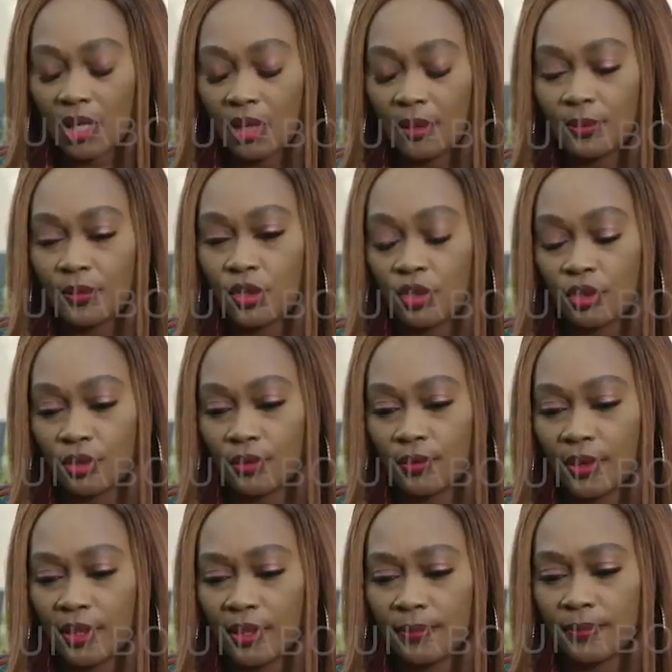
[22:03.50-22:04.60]
came
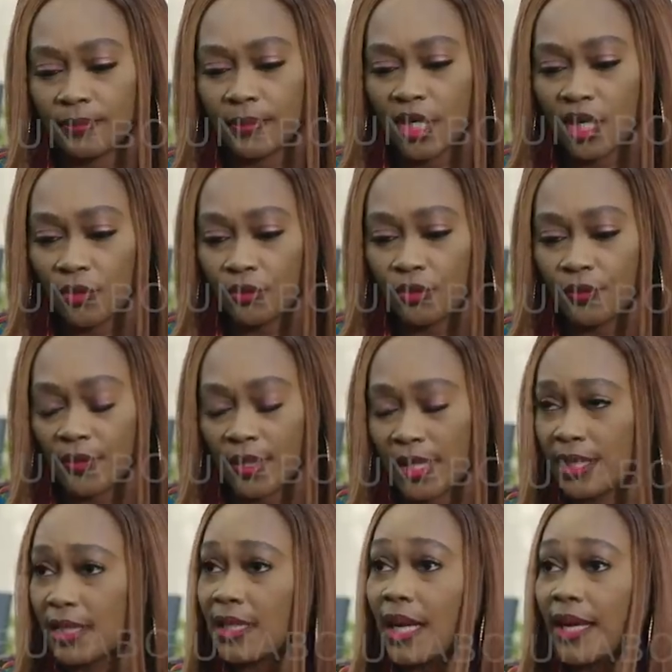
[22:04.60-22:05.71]
to tell you
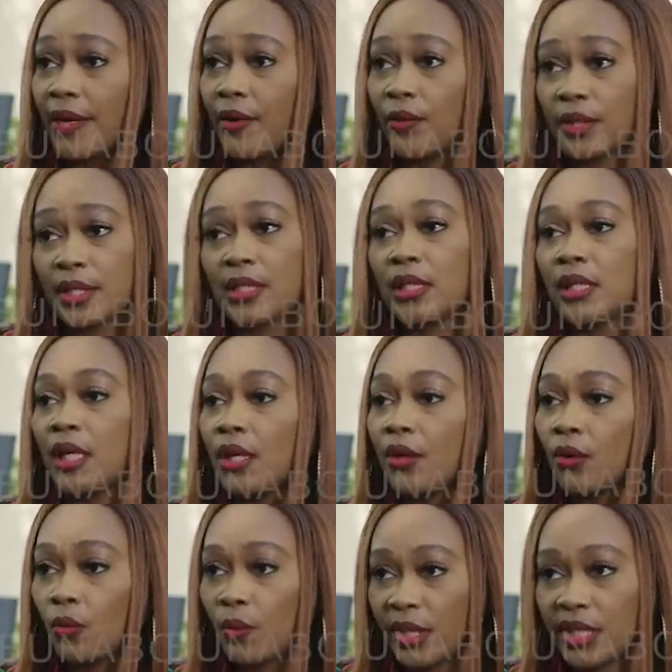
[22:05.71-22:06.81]
that I honestly
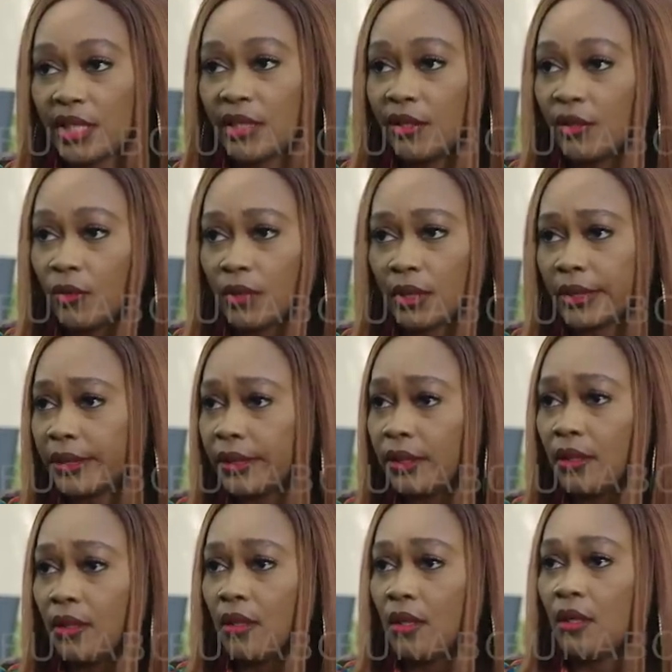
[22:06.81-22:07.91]
cannot wait any longer.
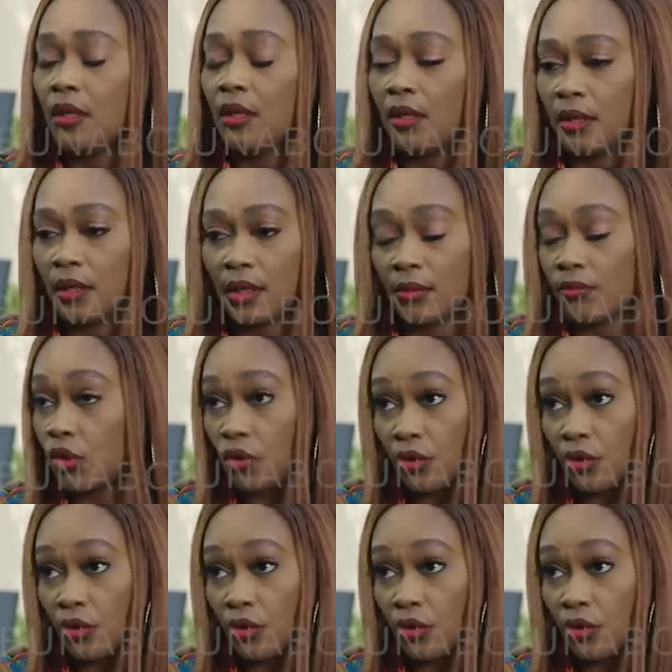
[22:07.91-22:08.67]
I'm